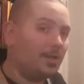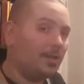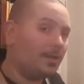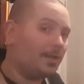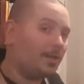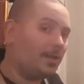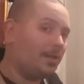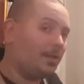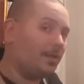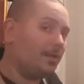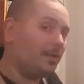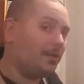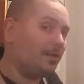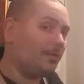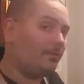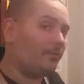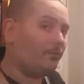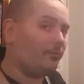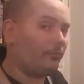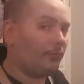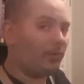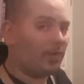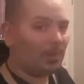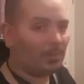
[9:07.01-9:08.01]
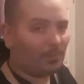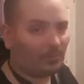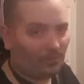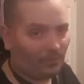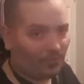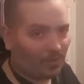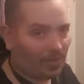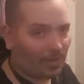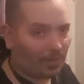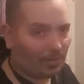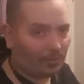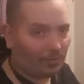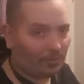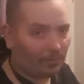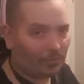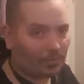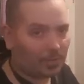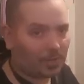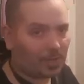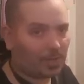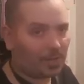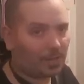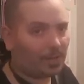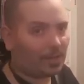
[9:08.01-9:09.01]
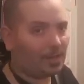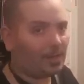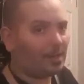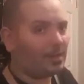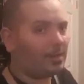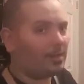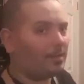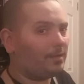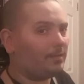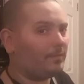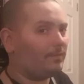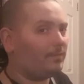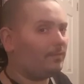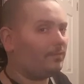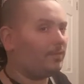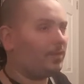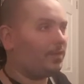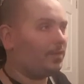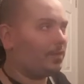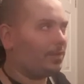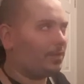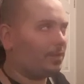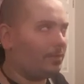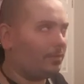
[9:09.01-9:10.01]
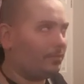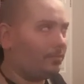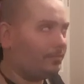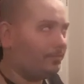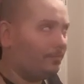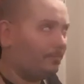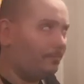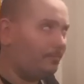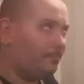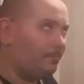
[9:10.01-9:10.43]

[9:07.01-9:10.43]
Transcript: a gun of freedom fighters, a gun of, you know,